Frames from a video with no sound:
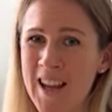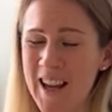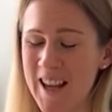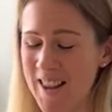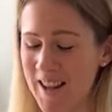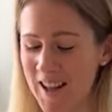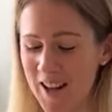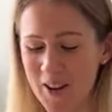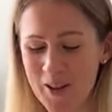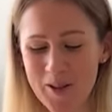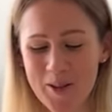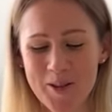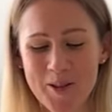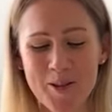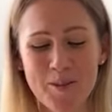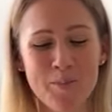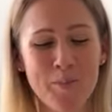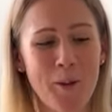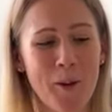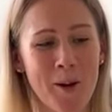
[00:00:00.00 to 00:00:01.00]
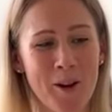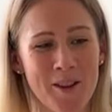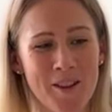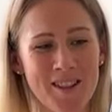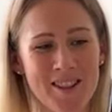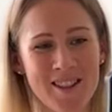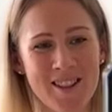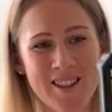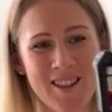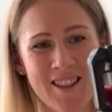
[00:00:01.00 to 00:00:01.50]
And then I also bought
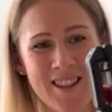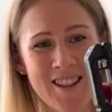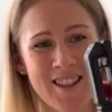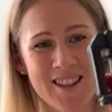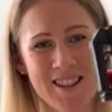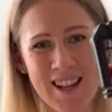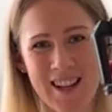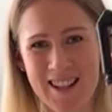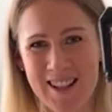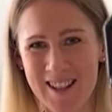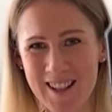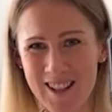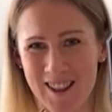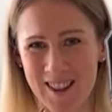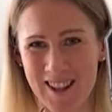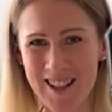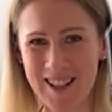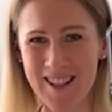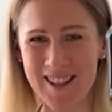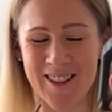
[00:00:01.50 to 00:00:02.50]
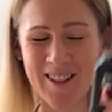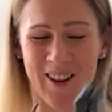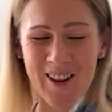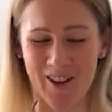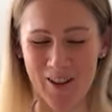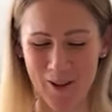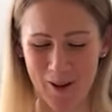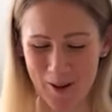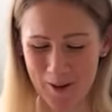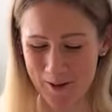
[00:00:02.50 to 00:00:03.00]
this tiny thing
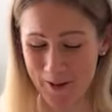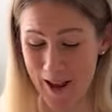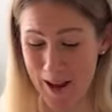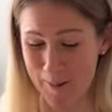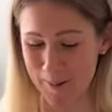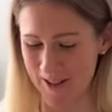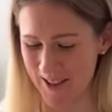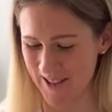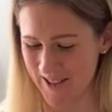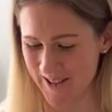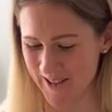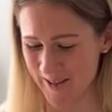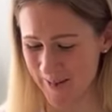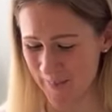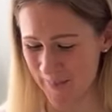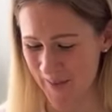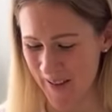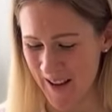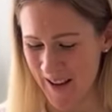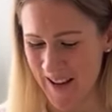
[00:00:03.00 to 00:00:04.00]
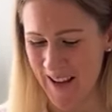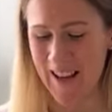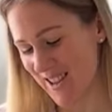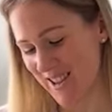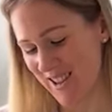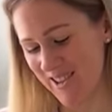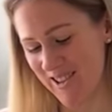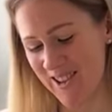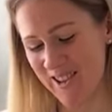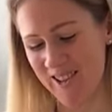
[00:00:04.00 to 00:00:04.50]
off Amazon
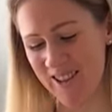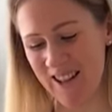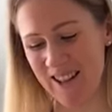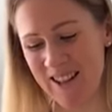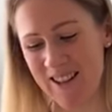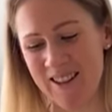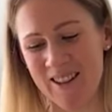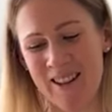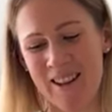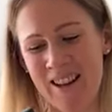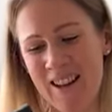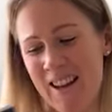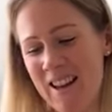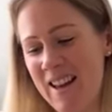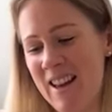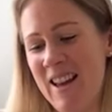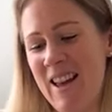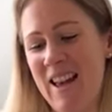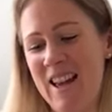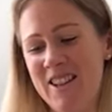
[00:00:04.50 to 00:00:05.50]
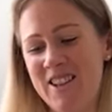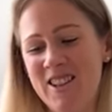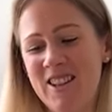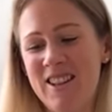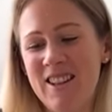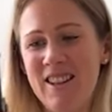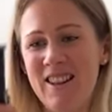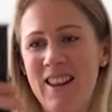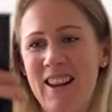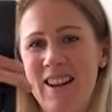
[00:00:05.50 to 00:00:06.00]
so you can
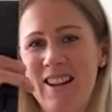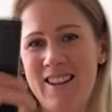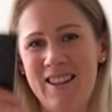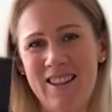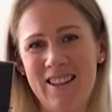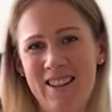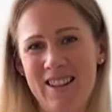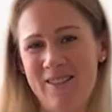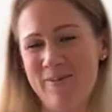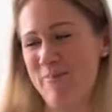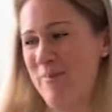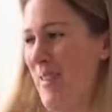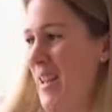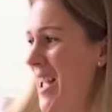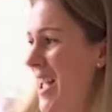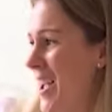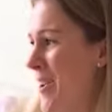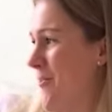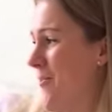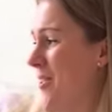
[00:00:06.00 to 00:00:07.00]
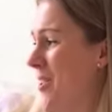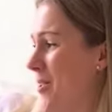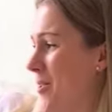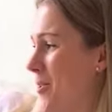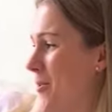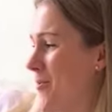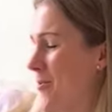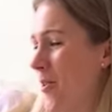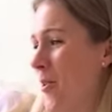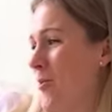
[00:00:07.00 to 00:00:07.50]
actually like have
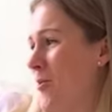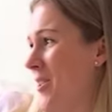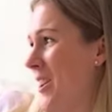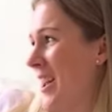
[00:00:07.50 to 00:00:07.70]
your phone